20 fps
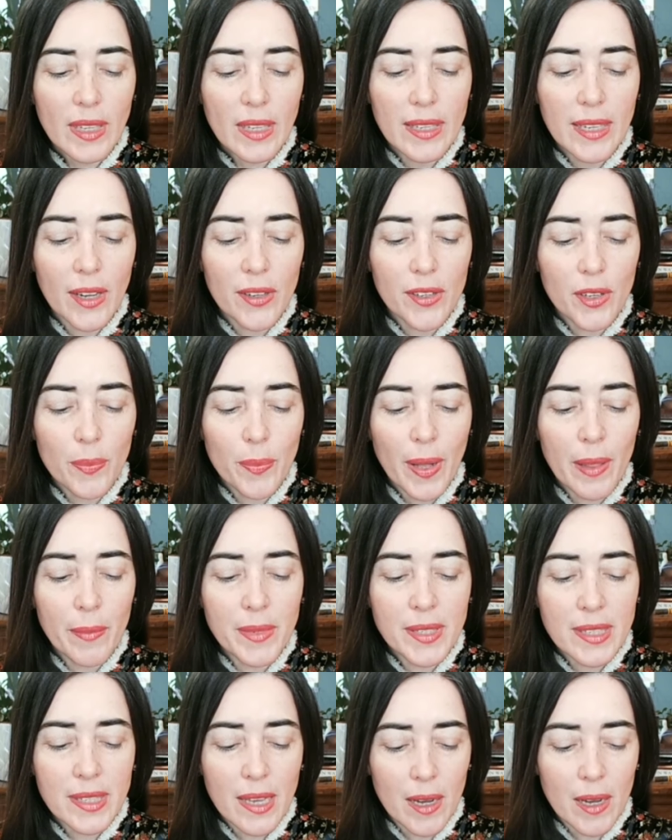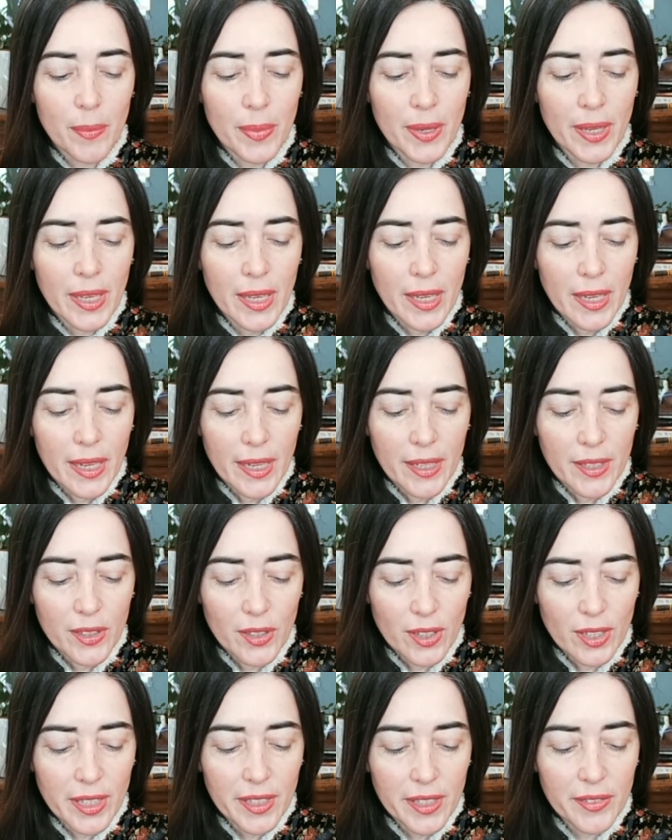Now your palm is up and
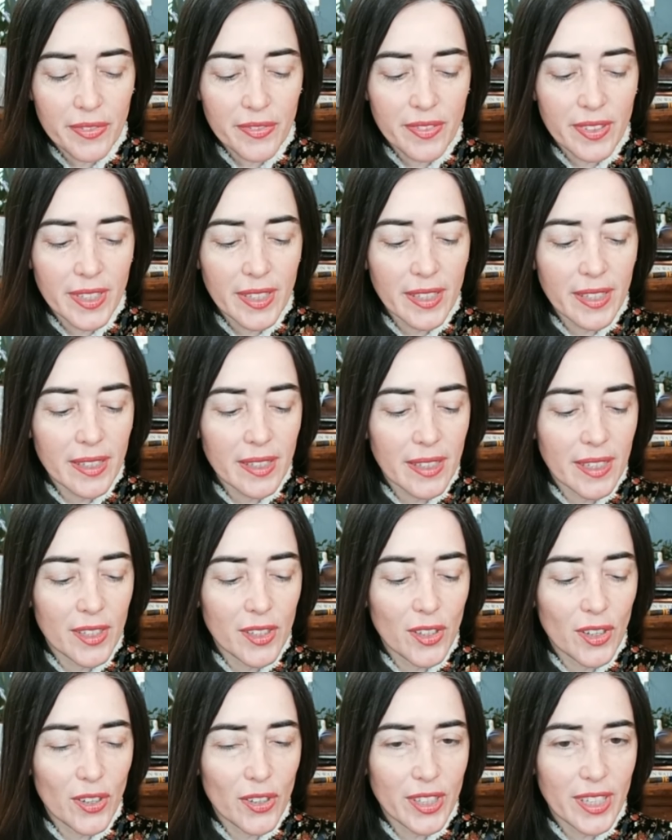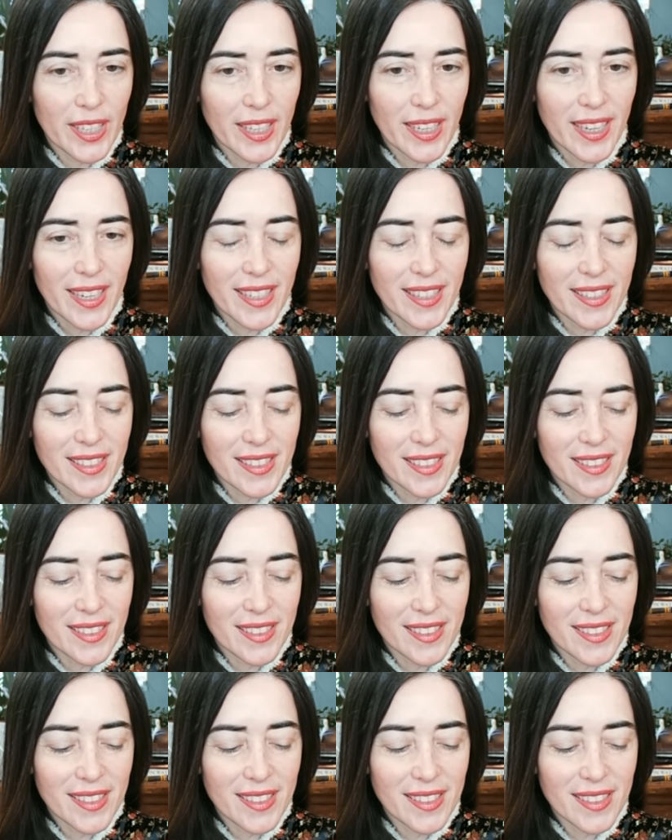you're lifting and you're looking at it,